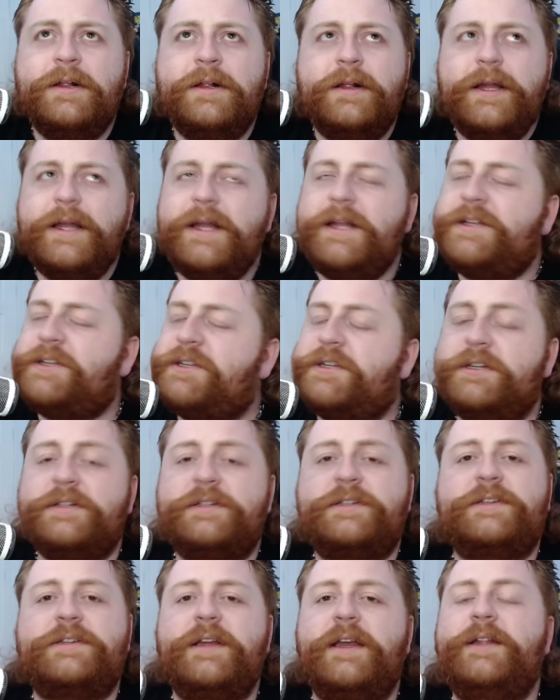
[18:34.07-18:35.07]

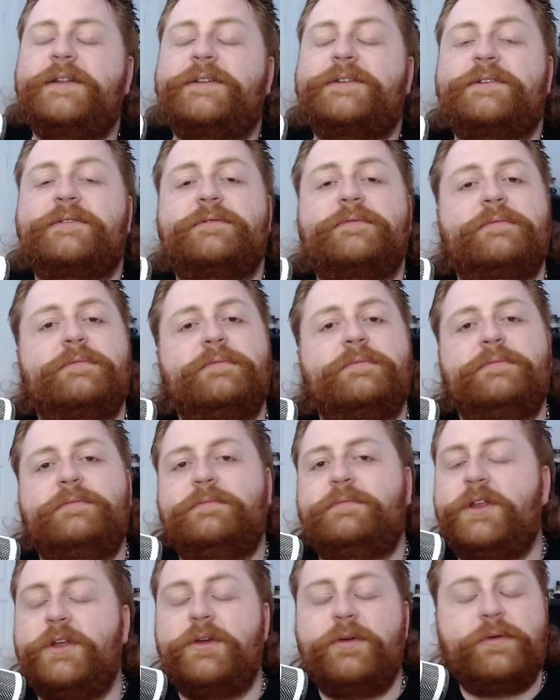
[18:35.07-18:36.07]
It's
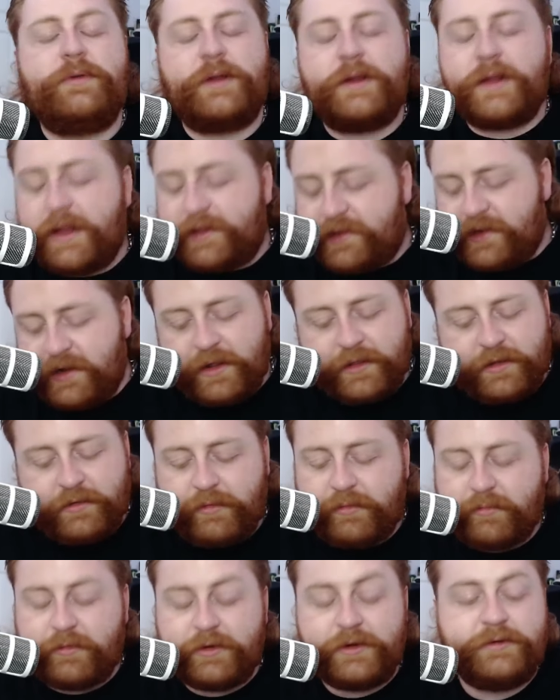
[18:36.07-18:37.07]
another
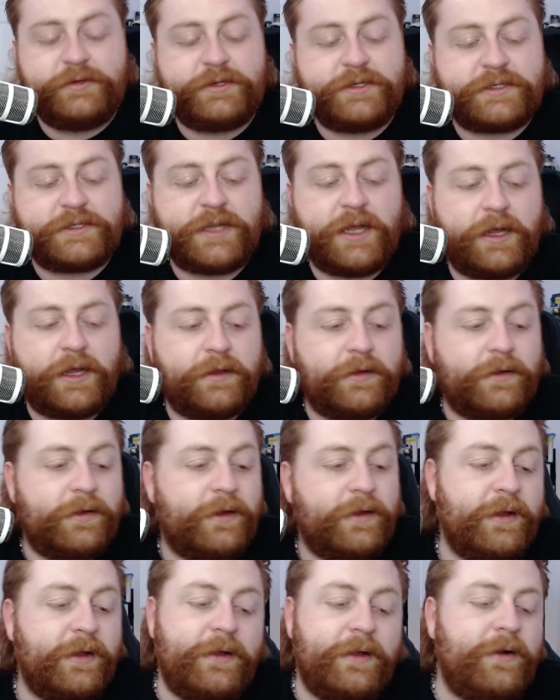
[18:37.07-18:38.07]
one where you just like,
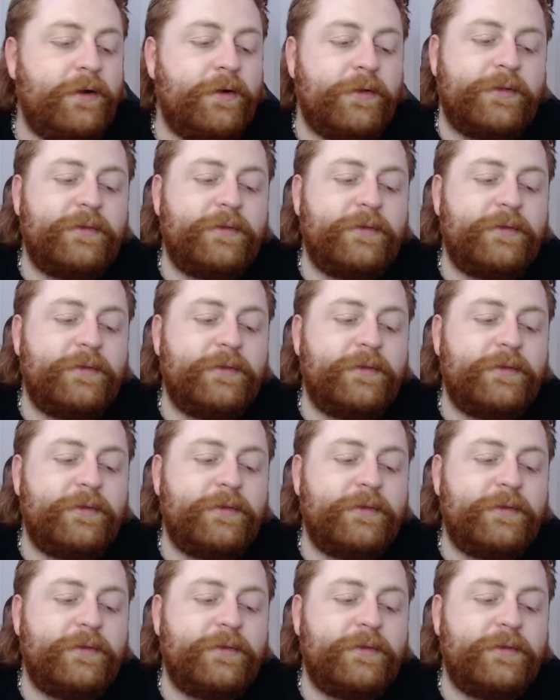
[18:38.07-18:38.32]
I don't know.